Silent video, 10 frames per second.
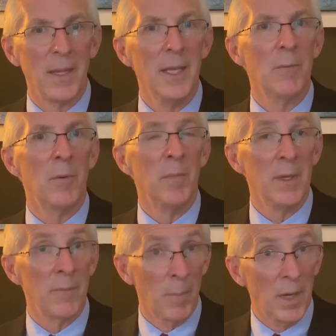It will be
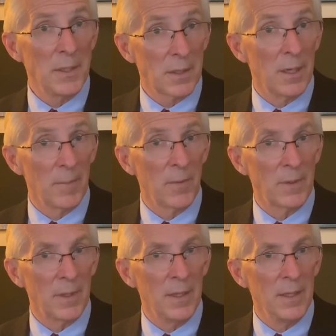of much comfort
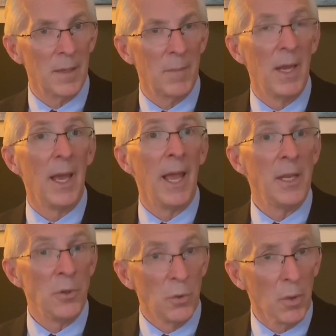to them,
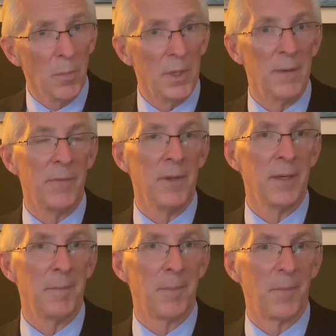and you'll benefit
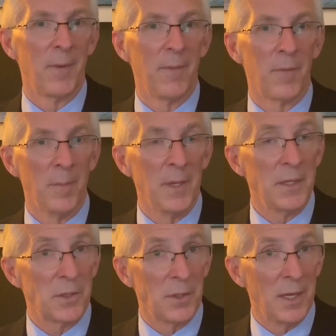from the
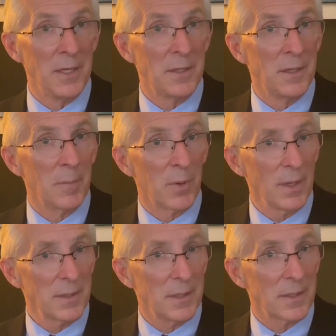exchange in the
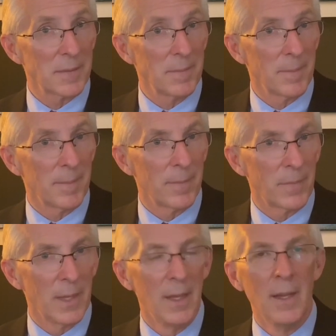process.
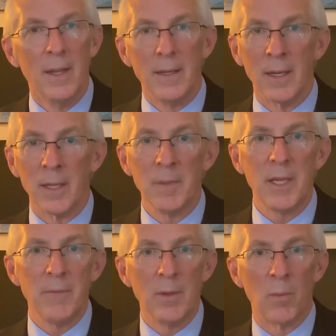Now, let me
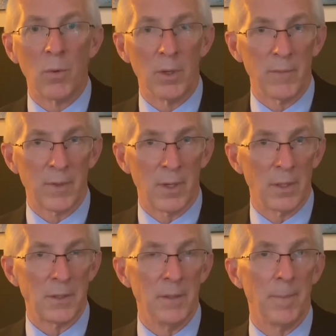give you a word of
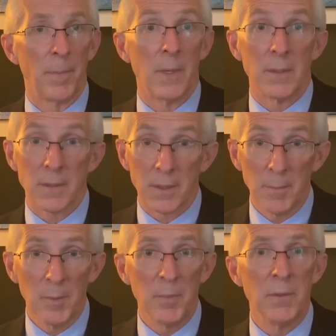caution.
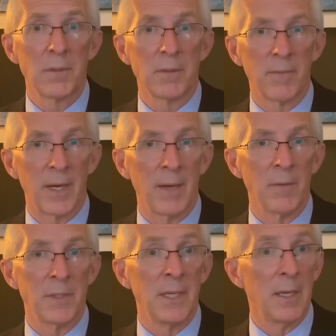Some abuse
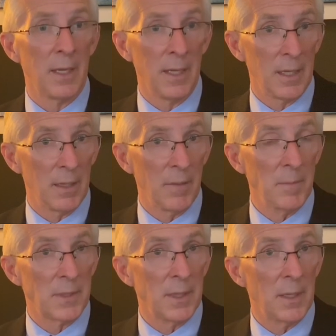survivors get ahead of
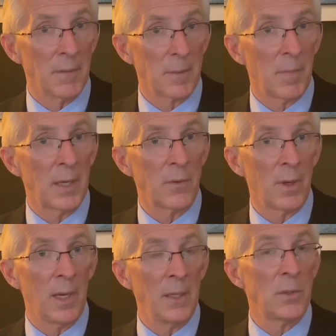themselves by
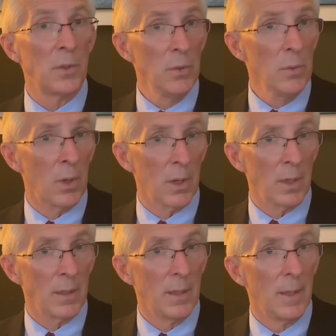trying too
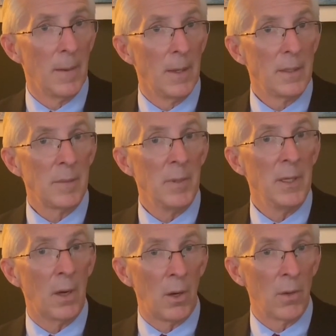hard to be
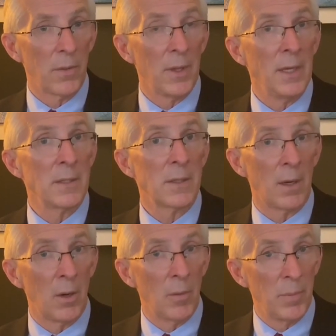all things to
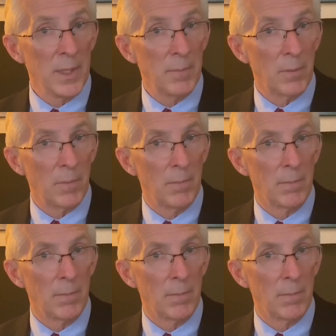all people.